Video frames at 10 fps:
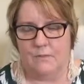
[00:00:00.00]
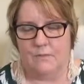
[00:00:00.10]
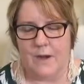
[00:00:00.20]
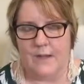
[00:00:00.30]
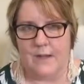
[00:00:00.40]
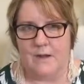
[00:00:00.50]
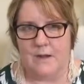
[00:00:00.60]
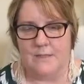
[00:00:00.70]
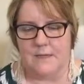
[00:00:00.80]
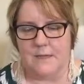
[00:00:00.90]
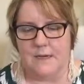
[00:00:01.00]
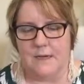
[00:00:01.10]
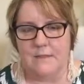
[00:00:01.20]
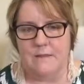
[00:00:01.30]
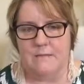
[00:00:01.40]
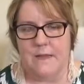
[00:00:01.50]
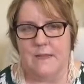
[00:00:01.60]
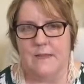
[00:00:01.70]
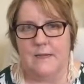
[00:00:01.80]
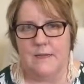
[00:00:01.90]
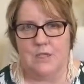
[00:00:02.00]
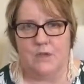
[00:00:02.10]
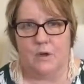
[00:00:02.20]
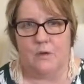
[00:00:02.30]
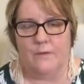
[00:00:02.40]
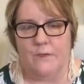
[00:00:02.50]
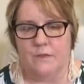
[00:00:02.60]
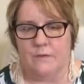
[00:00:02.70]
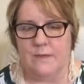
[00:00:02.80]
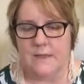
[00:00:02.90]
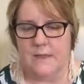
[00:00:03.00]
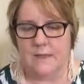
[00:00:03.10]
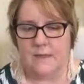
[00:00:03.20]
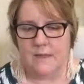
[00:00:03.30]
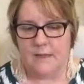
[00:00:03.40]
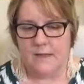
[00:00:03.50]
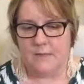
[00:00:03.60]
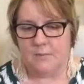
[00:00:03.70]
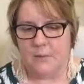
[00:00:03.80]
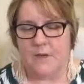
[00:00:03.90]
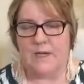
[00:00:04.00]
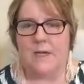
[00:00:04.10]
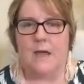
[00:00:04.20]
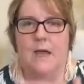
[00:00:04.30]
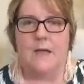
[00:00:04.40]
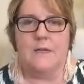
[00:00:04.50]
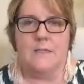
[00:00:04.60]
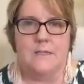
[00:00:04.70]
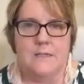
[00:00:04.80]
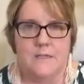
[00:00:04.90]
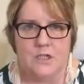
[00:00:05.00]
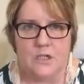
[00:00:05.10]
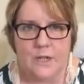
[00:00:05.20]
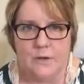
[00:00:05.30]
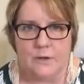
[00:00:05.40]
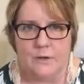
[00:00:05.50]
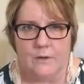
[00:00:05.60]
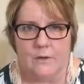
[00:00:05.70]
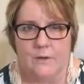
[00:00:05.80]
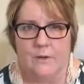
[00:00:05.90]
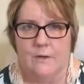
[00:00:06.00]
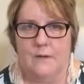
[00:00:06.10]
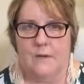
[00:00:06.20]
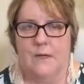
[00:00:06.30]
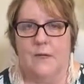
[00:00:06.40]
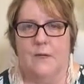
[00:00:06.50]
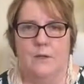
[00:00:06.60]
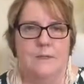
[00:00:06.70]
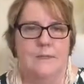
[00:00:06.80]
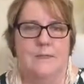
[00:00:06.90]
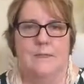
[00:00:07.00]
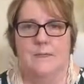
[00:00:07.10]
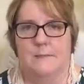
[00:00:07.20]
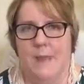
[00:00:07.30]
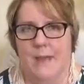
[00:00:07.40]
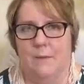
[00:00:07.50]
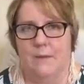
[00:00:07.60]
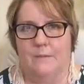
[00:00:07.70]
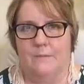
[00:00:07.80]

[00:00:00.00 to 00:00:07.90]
Recognize it, and in the recognition of it, or in the putting light into the shadow, it loses its power.